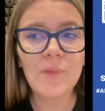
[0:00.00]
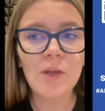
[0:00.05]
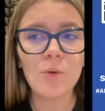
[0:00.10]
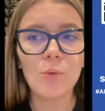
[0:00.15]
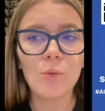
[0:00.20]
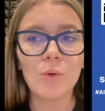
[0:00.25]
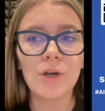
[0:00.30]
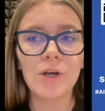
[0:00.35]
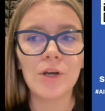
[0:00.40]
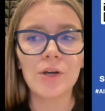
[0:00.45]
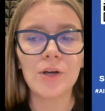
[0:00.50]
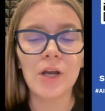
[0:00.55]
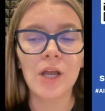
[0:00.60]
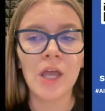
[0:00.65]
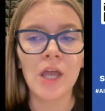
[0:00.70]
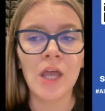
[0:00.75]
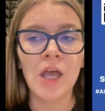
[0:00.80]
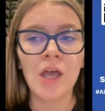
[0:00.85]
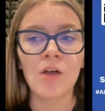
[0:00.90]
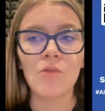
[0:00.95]
where,
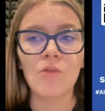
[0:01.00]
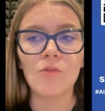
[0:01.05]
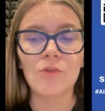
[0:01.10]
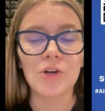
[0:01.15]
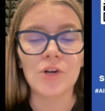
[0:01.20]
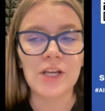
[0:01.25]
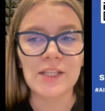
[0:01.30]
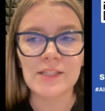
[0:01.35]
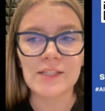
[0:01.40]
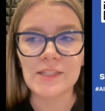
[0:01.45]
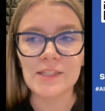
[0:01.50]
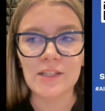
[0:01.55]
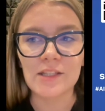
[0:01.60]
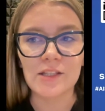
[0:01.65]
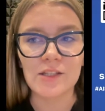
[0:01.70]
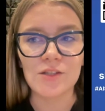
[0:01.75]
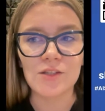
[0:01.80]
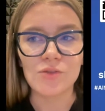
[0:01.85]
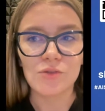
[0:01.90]
for instance,